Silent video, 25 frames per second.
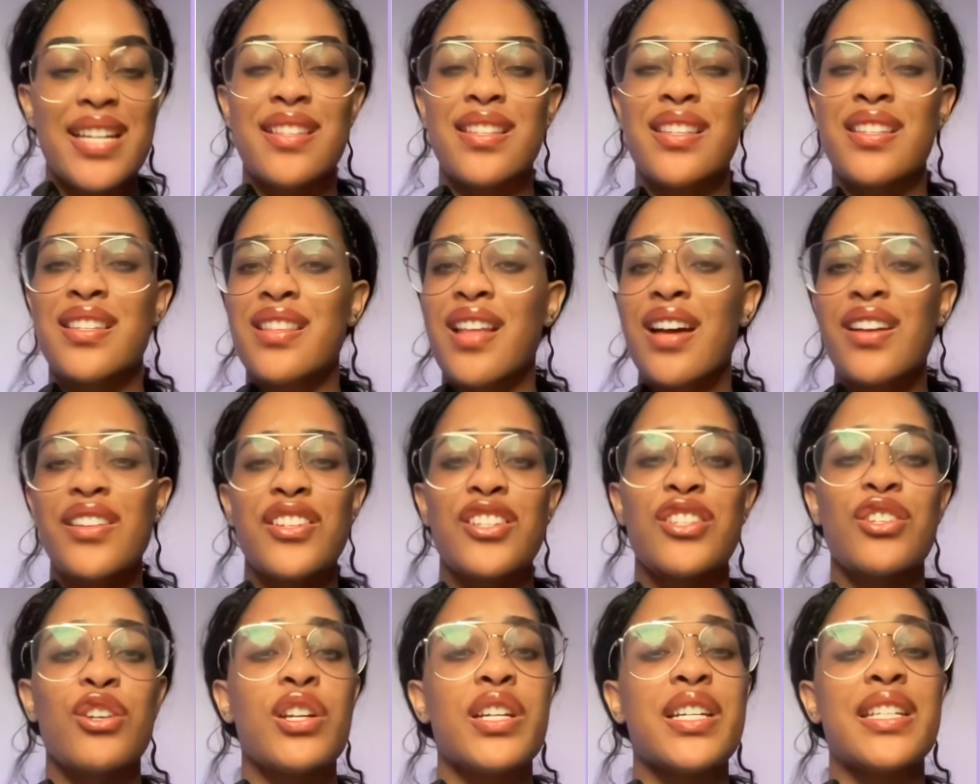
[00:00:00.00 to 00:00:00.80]
is it's
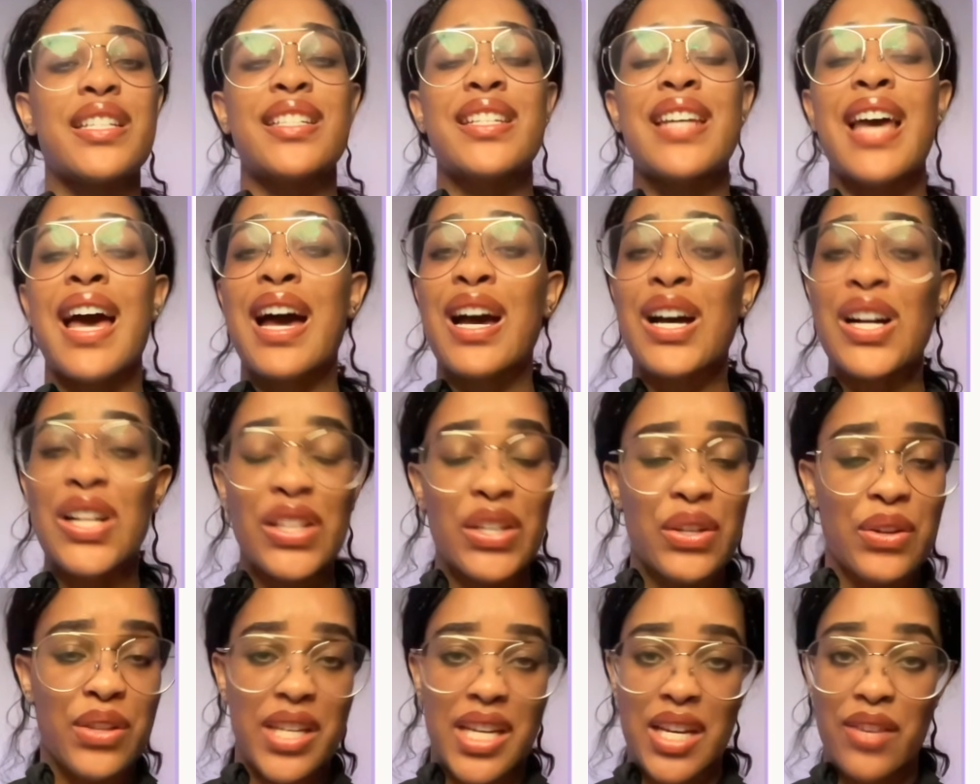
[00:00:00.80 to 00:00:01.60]
not just going to
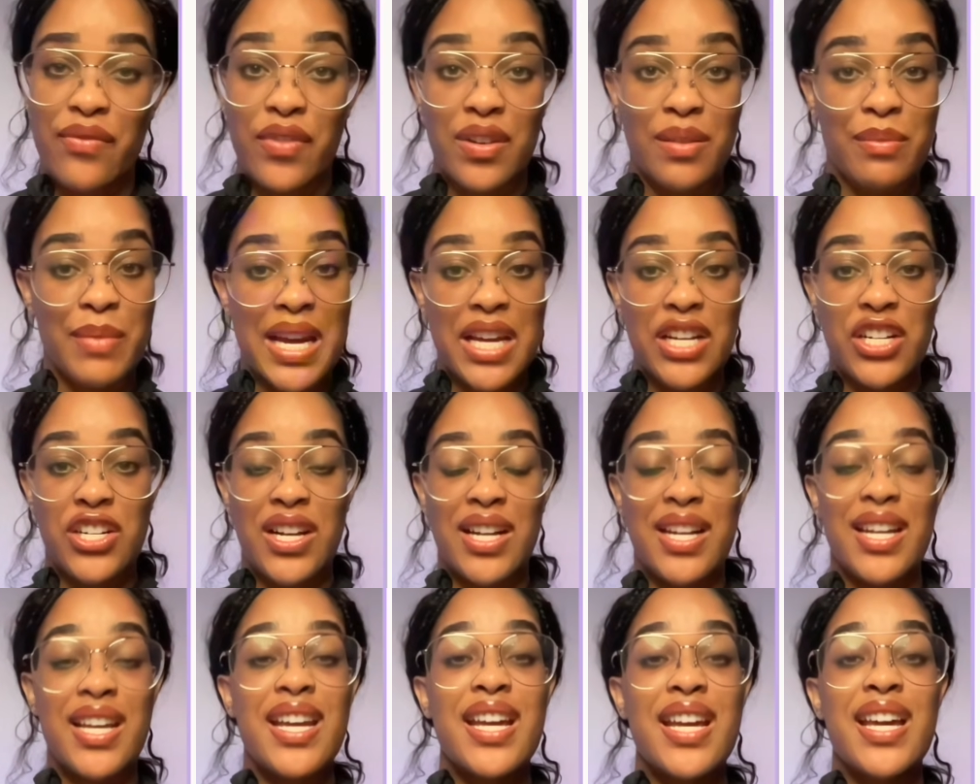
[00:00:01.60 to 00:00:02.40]
tell you the
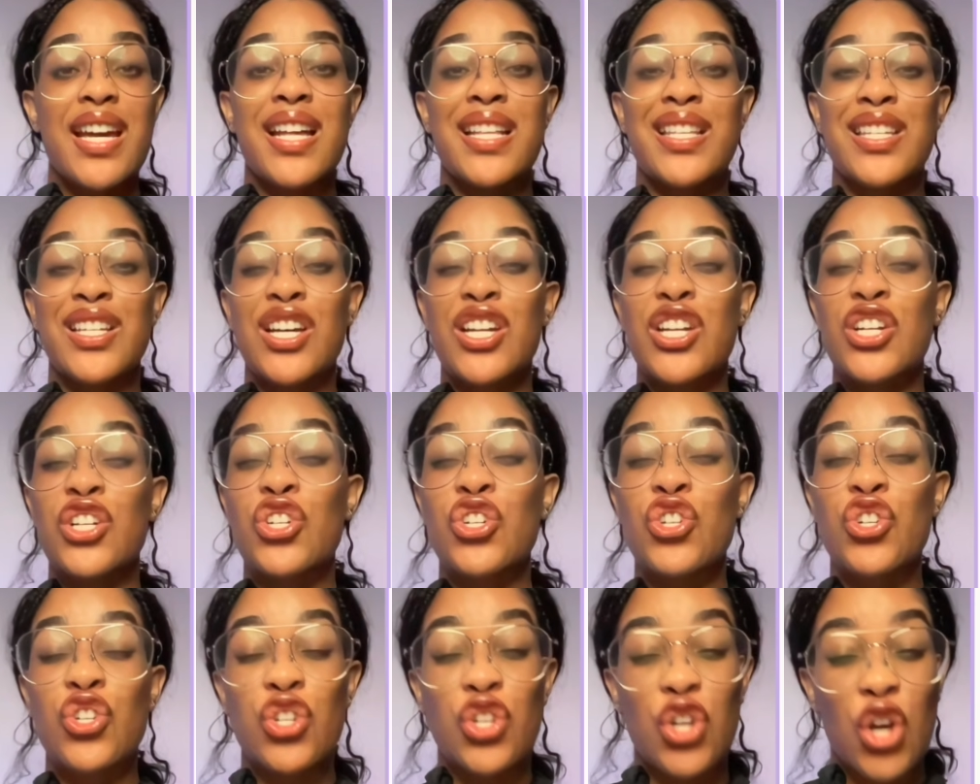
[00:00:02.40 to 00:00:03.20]
information, it's going to
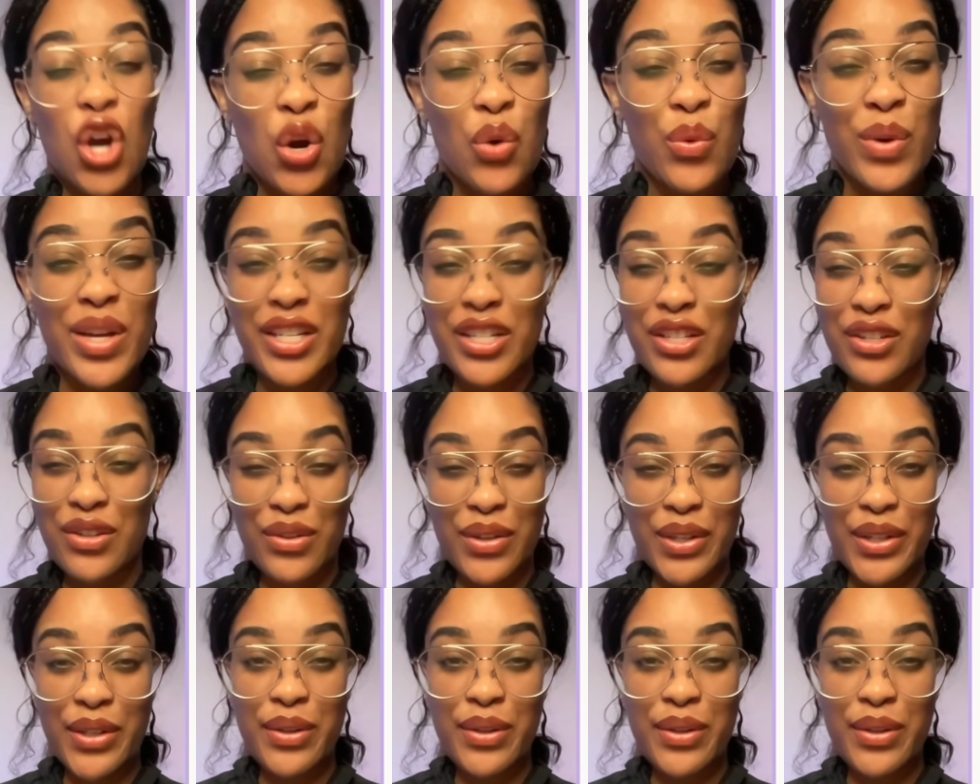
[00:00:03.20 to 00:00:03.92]
show it to